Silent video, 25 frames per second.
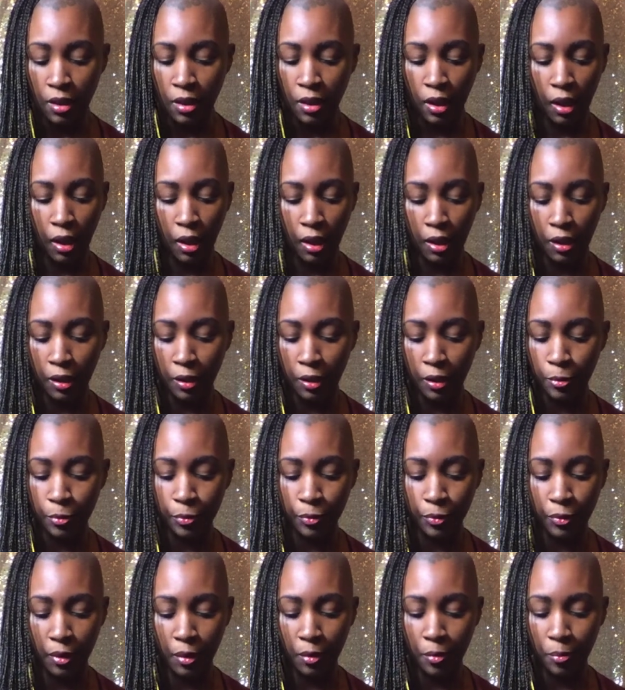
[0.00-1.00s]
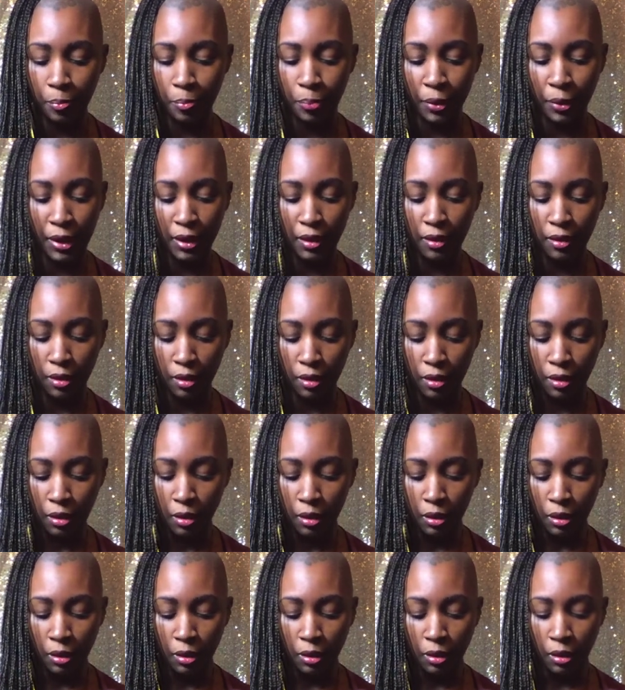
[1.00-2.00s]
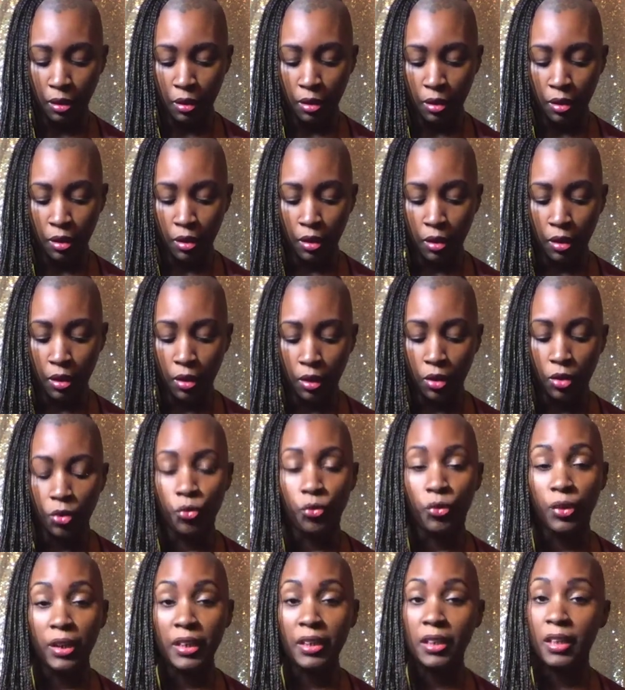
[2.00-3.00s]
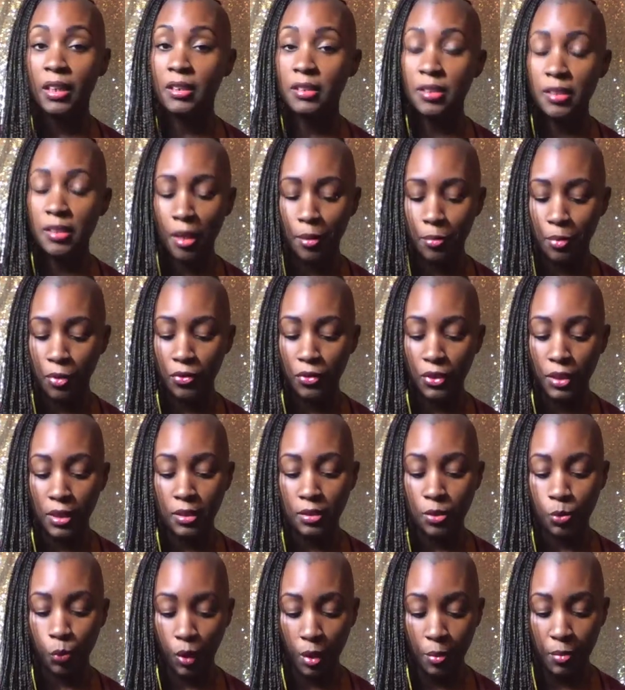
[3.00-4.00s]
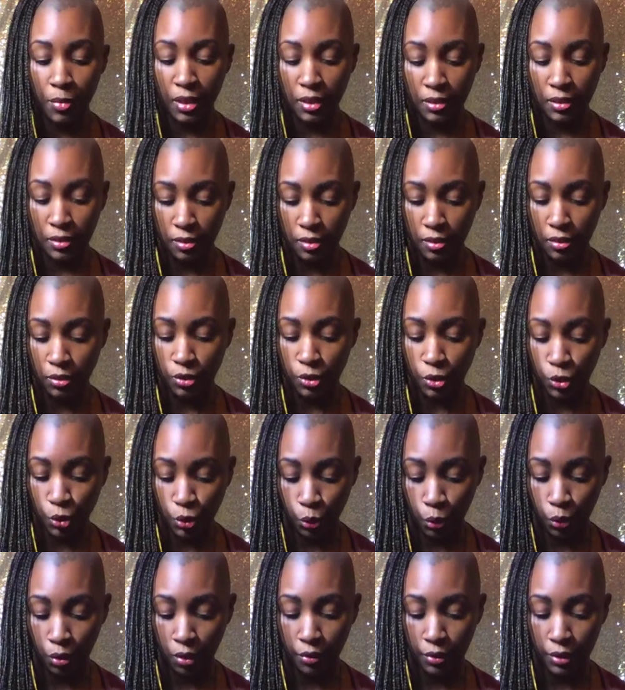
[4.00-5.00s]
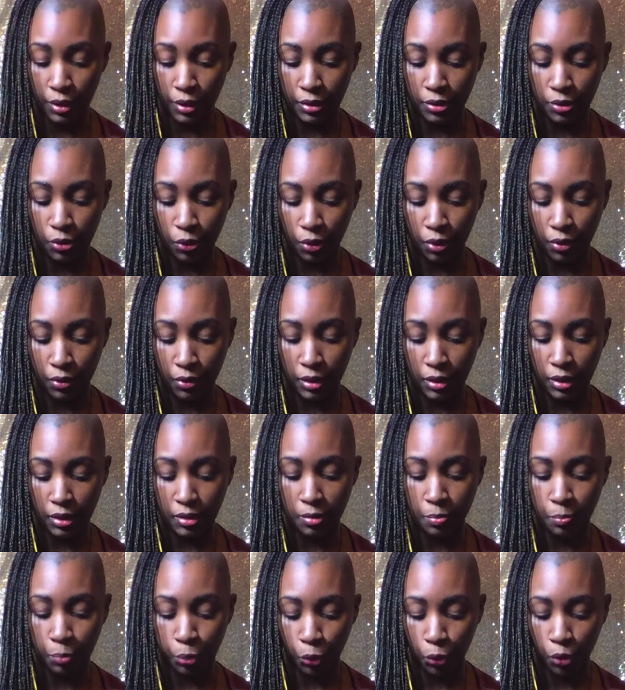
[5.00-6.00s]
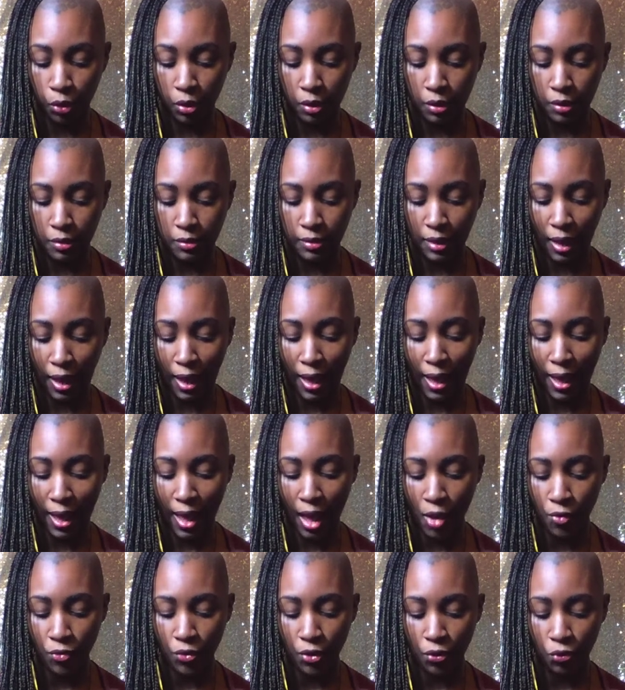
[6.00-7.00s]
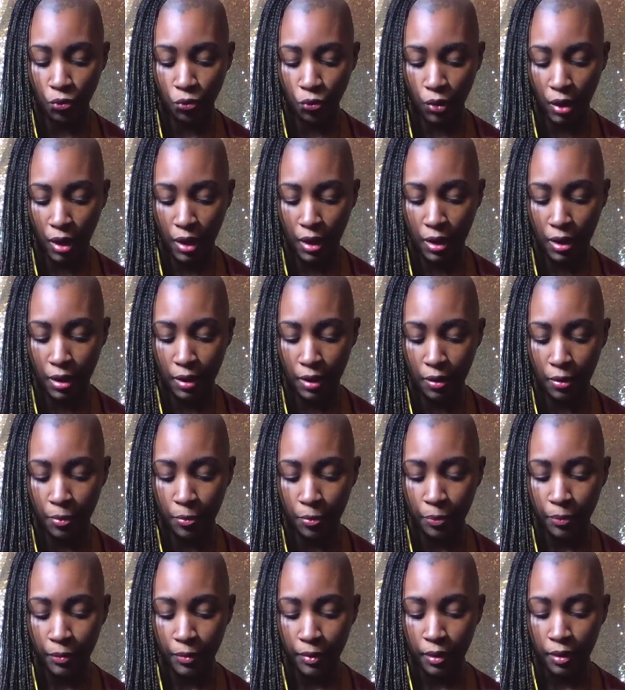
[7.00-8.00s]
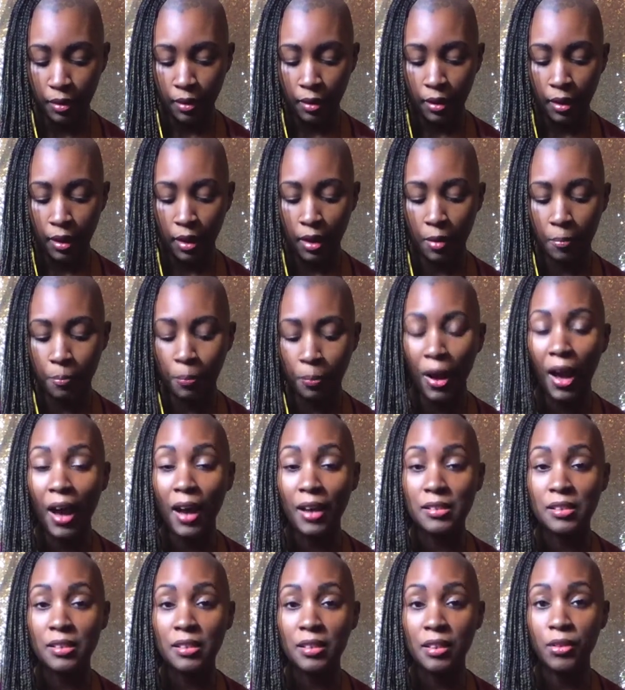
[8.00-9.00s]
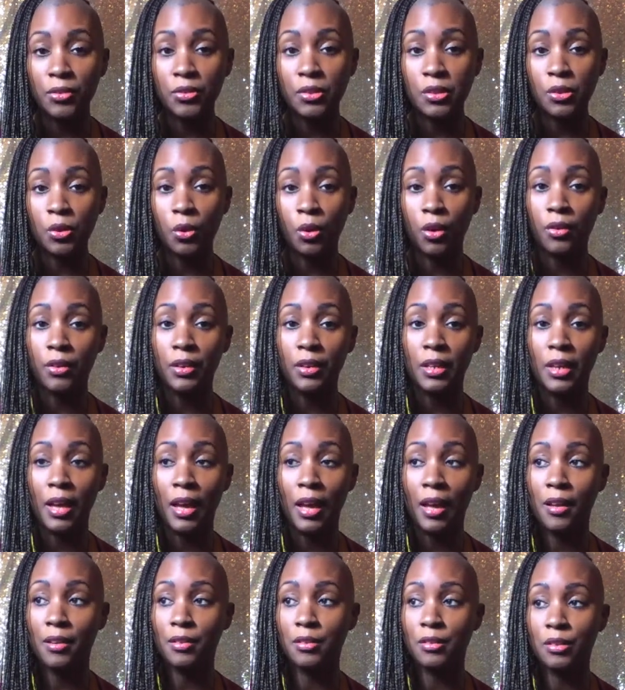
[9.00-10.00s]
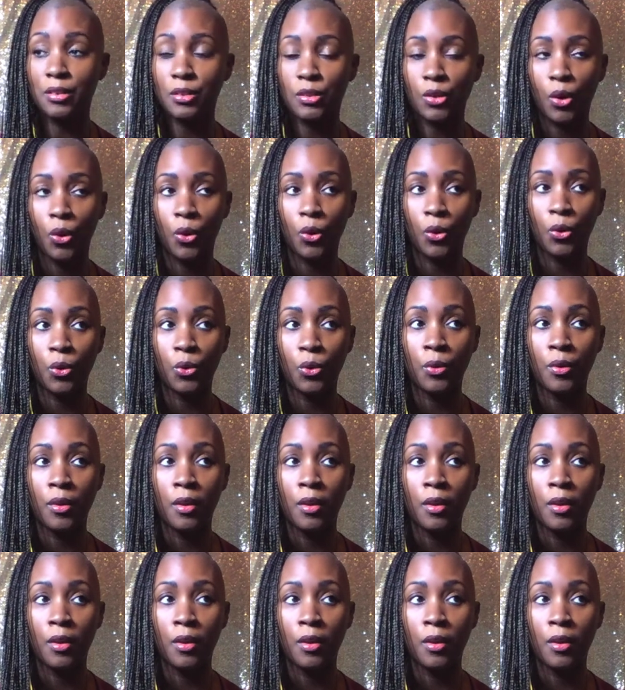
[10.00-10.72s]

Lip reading: but reading some of these women's stories on these boards, I haven't read a positive story yet, so